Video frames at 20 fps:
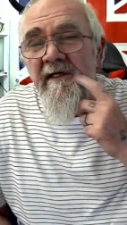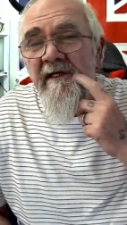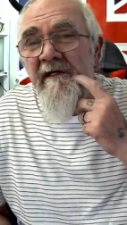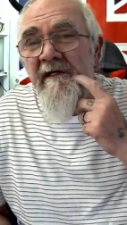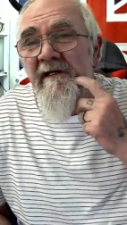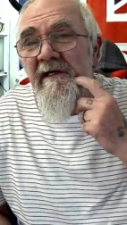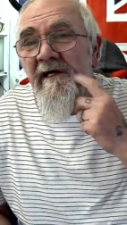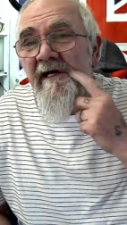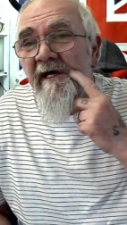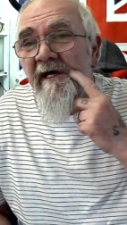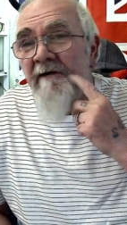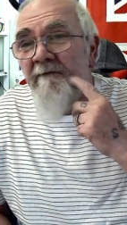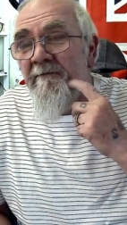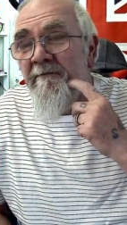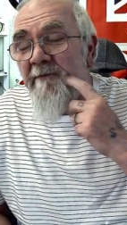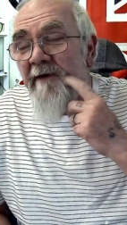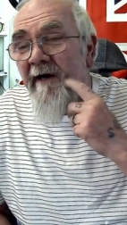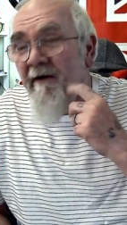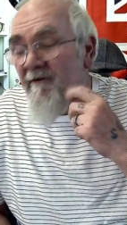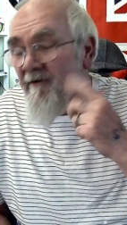
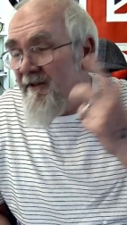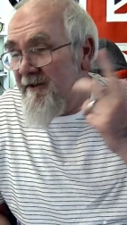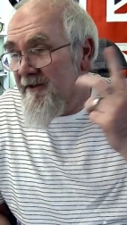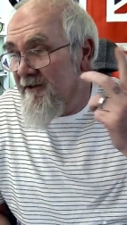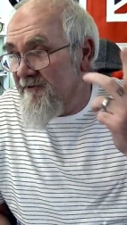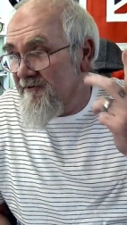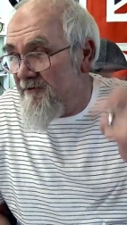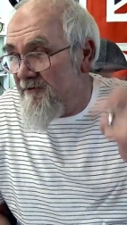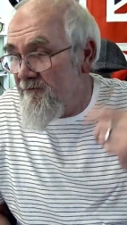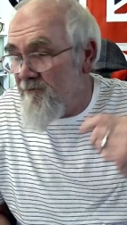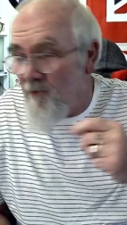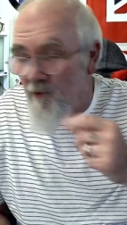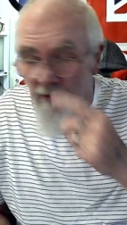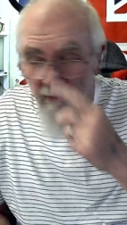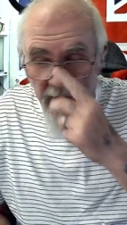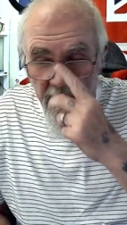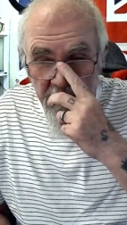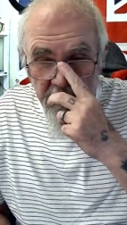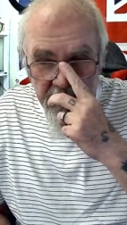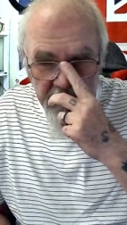Apparently there's some
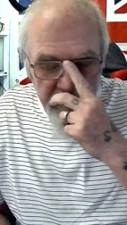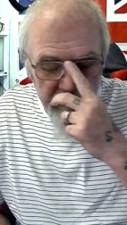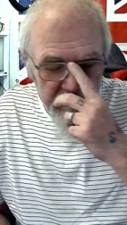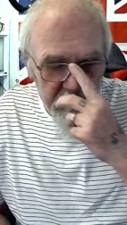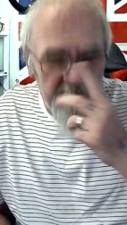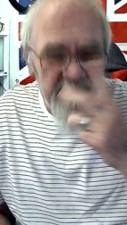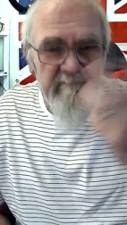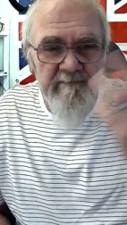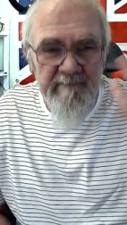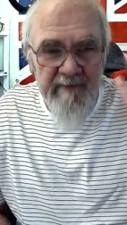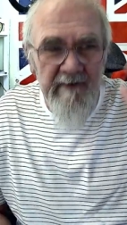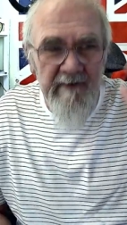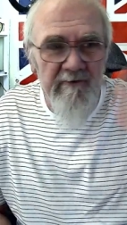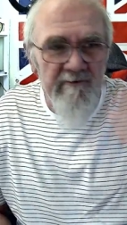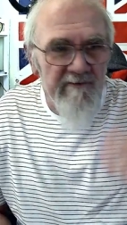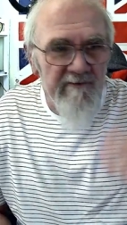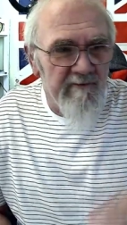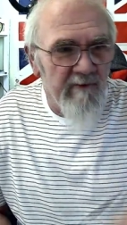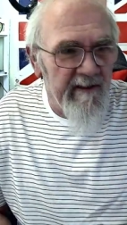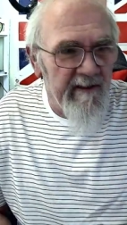more
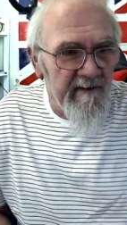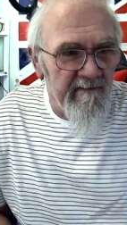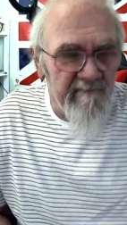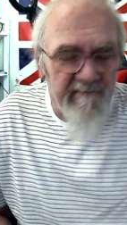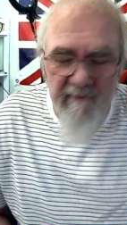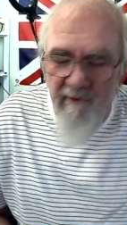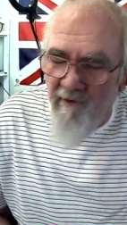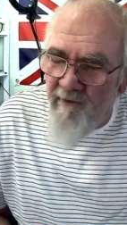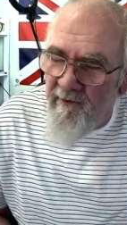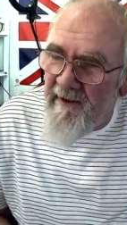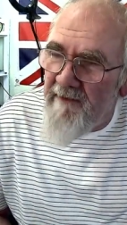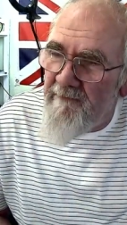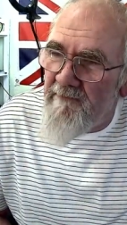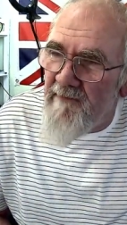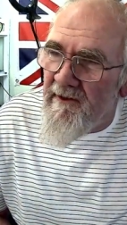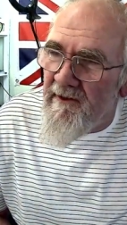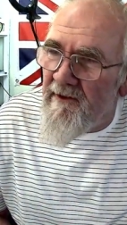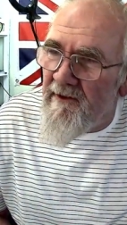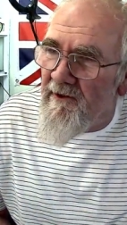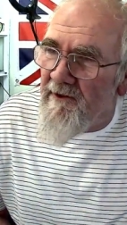pills waiting for me
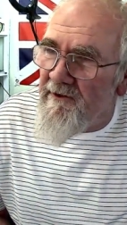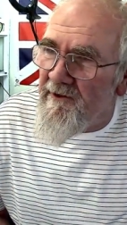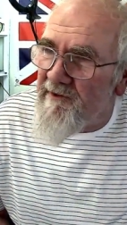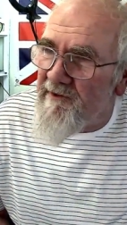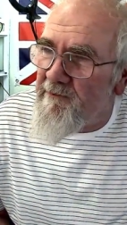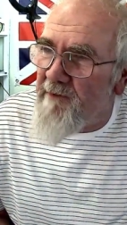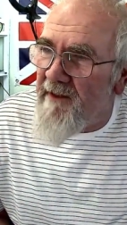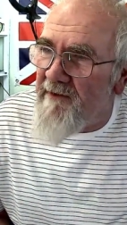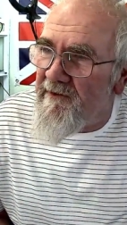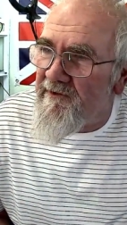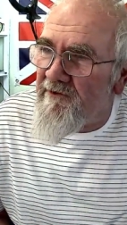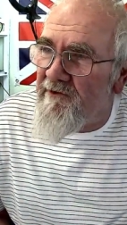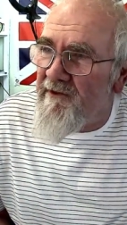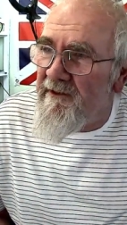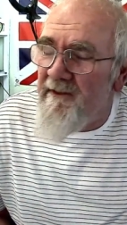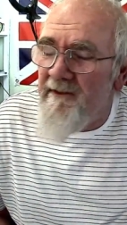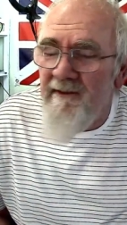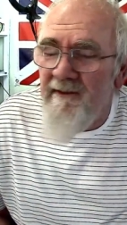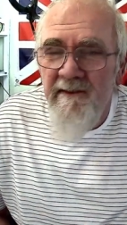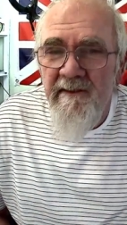at the dispensary,
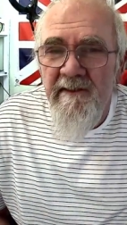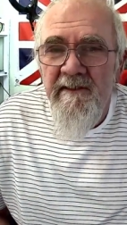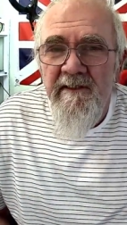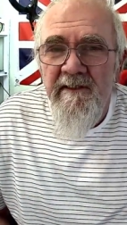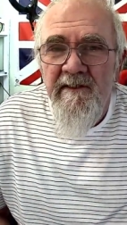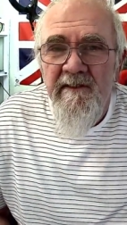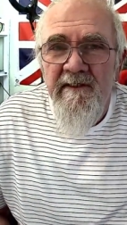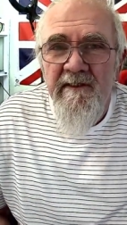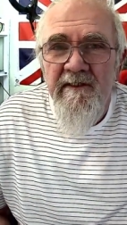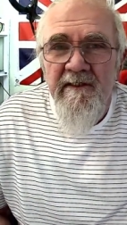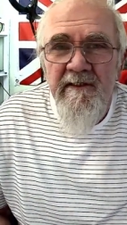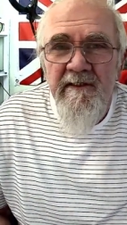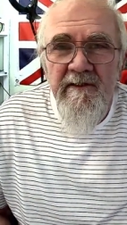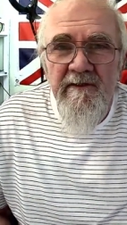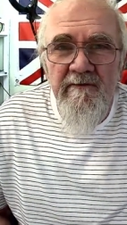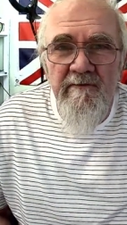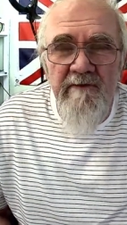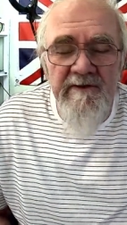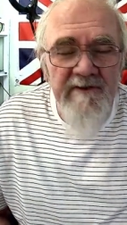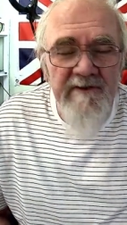
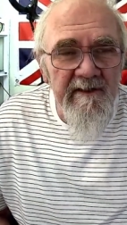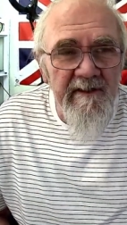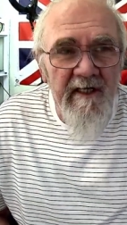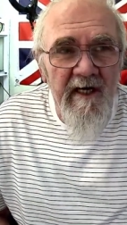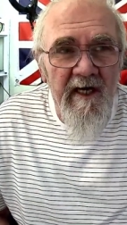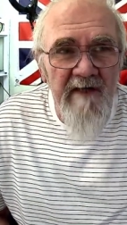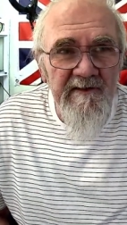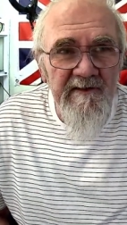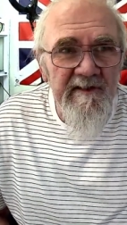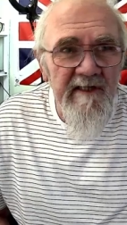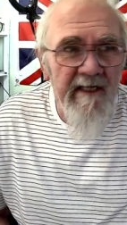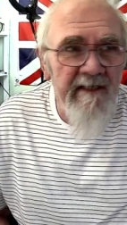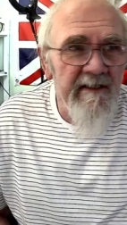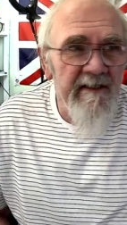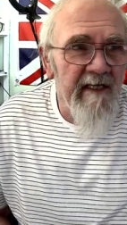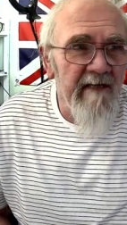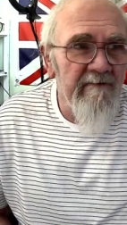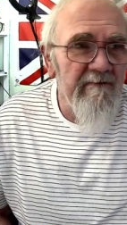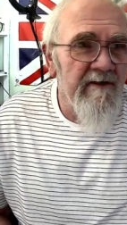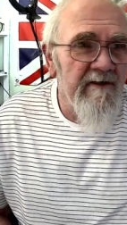which they can't send
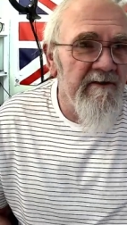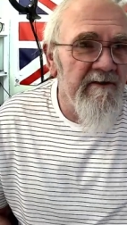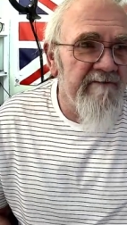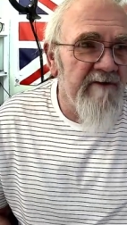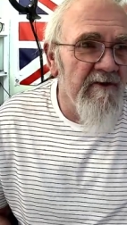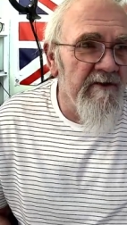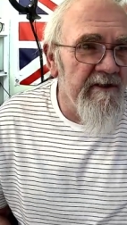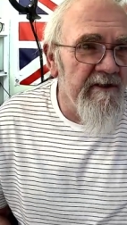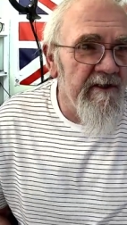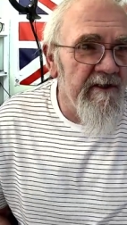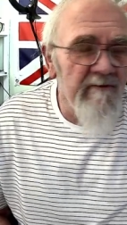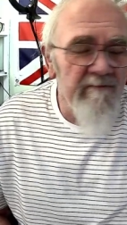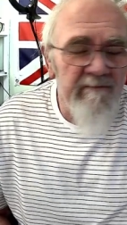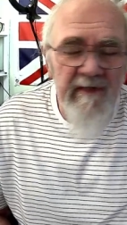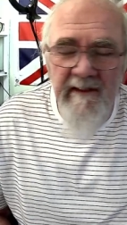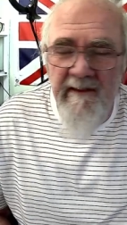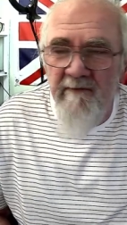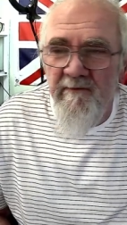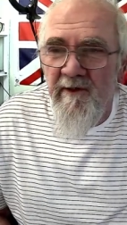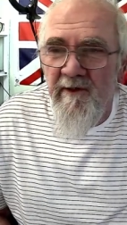out. I've got to go and
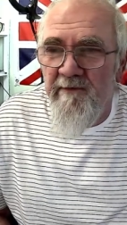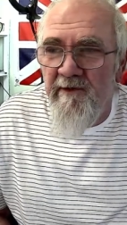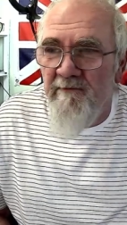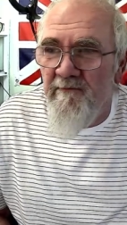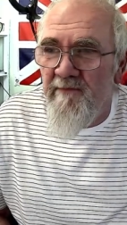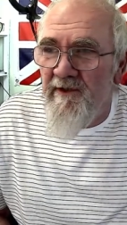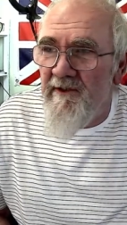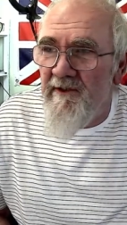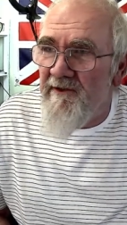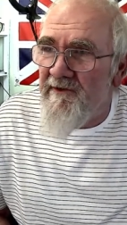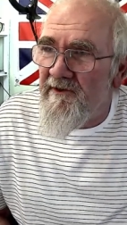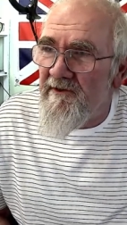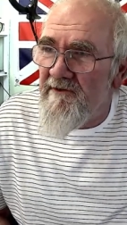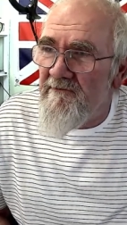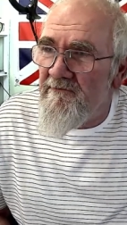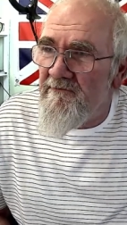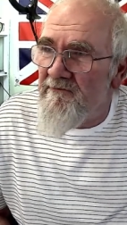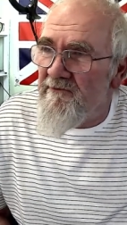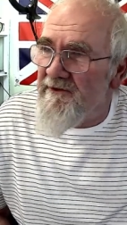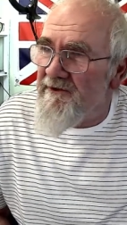pick them up in person,
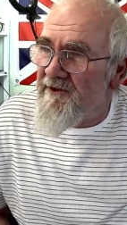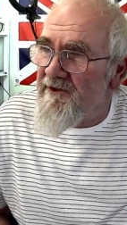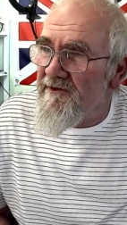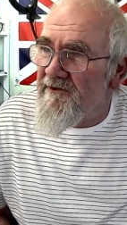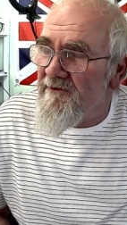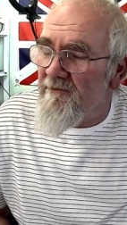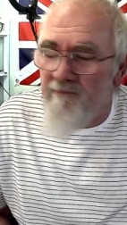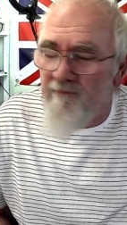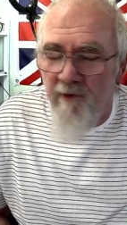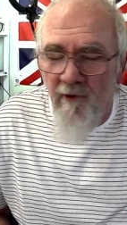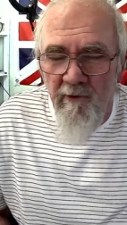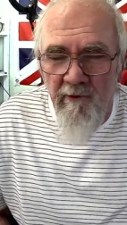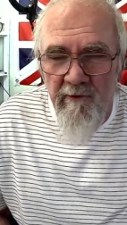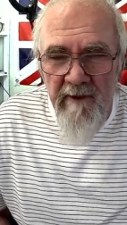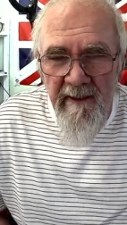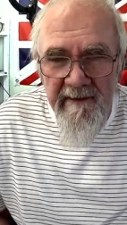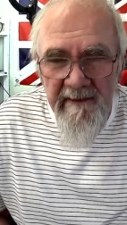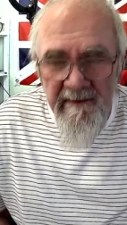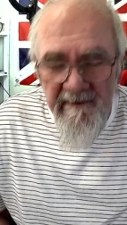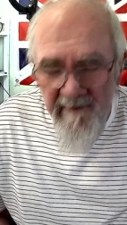which is a ball
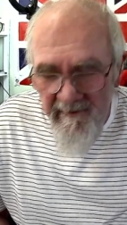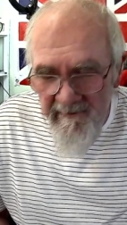ache.